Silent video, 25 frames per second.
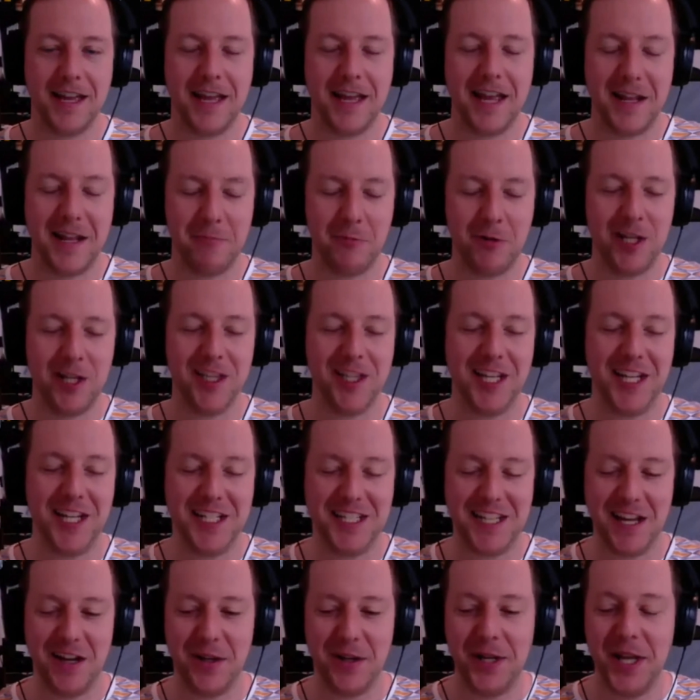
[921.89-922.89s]
And we laid
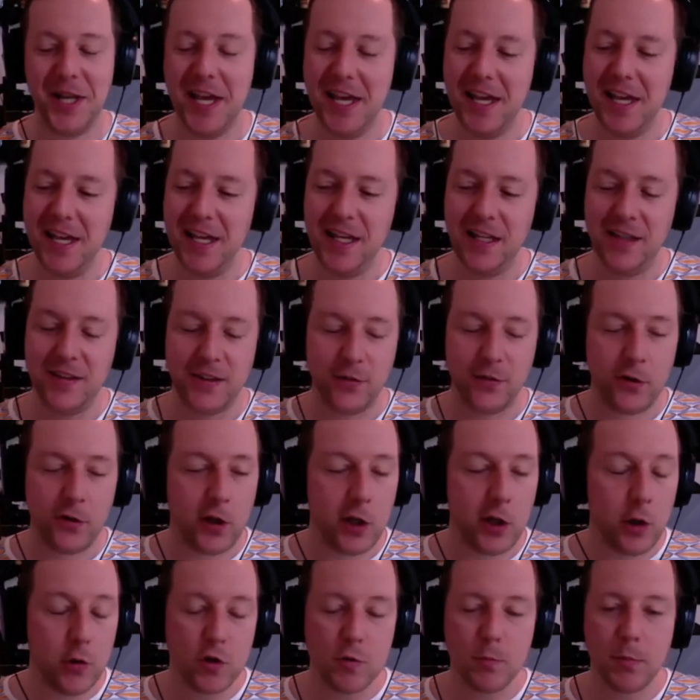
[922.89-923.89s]
down these
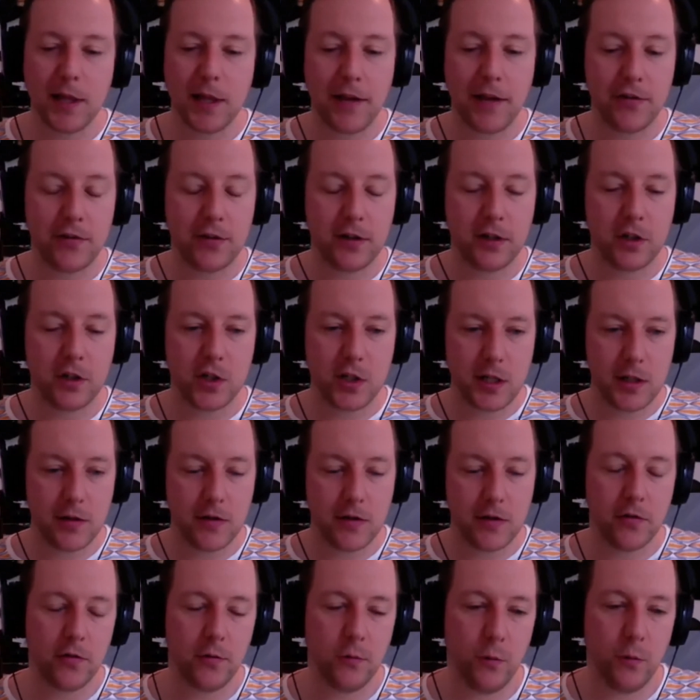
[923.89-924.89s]
huge plastic
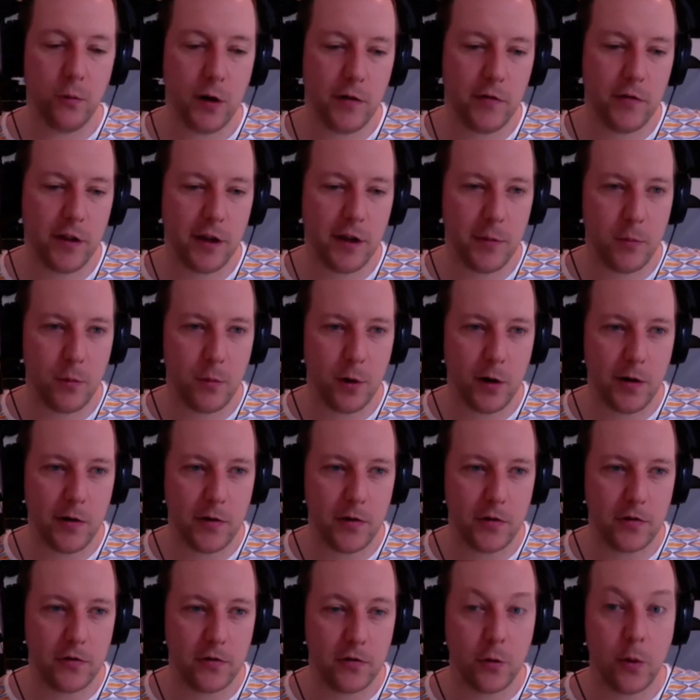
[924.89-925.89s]
sheets. One of them
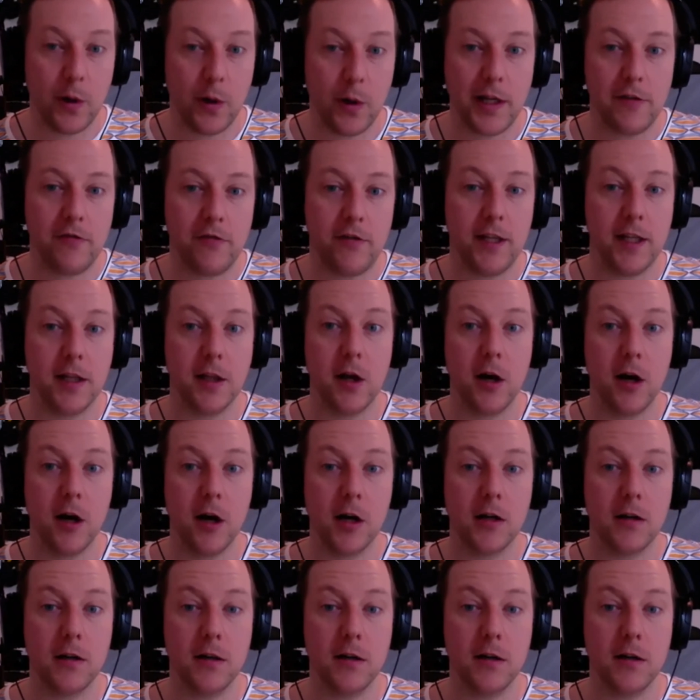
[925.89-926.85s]
was 20 feet long.